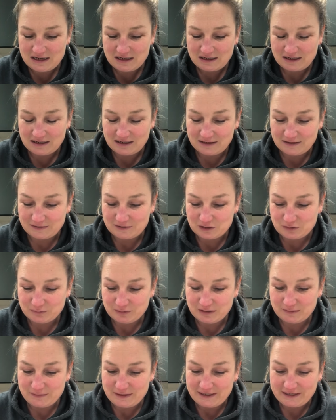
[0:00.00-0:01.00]
Don't
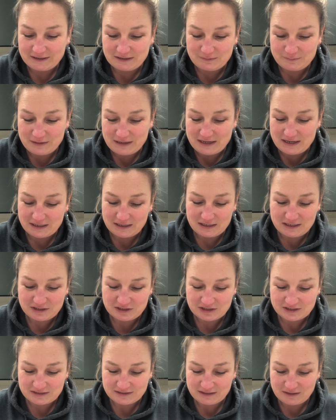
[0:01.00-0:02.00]
put it back in the bag,
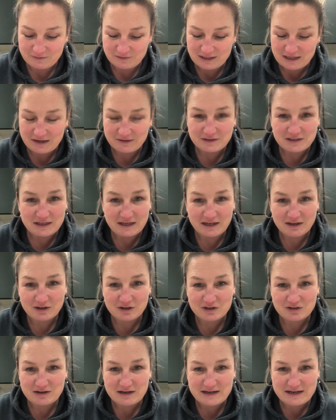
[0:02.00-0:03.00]
just leave it out to air
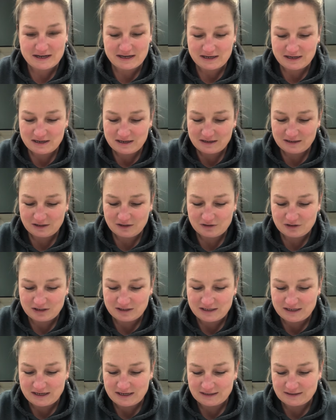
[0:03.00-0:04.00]
dry. Usually
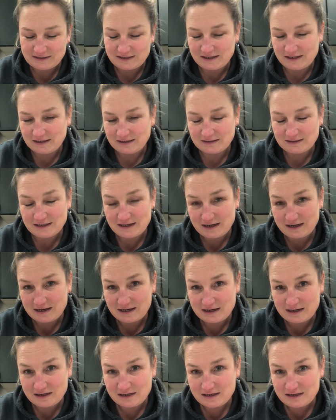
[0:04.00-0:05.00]
takes like a
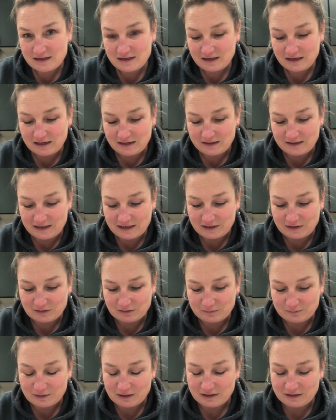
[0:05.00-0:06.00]
day, and then
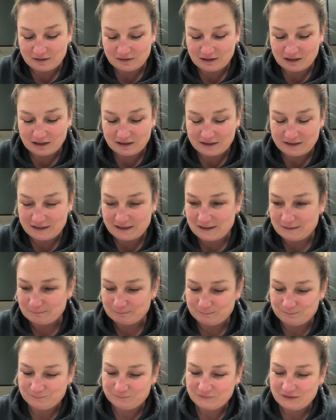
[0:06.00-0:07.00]
it'll harden up.
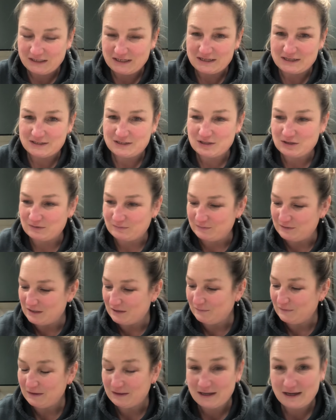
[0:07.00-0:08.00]
Okay, so
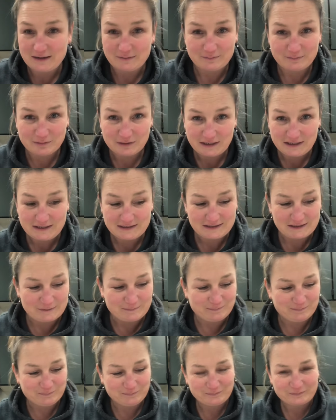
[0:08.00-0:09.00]
done with that, pretty easy.
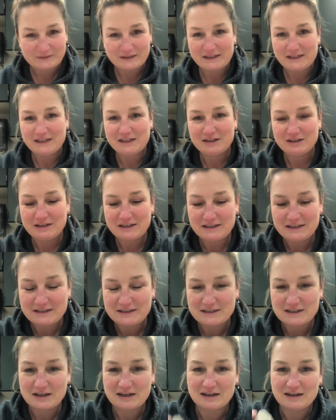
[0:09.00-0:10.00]
Here
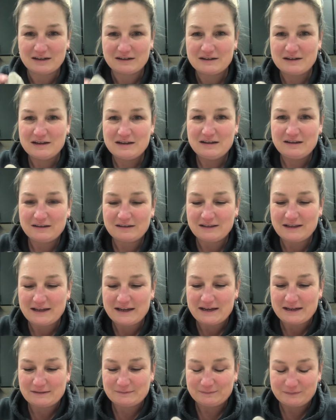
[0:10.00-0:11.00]
is our
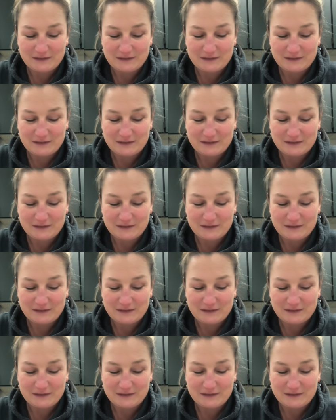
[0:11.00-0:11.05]
clay.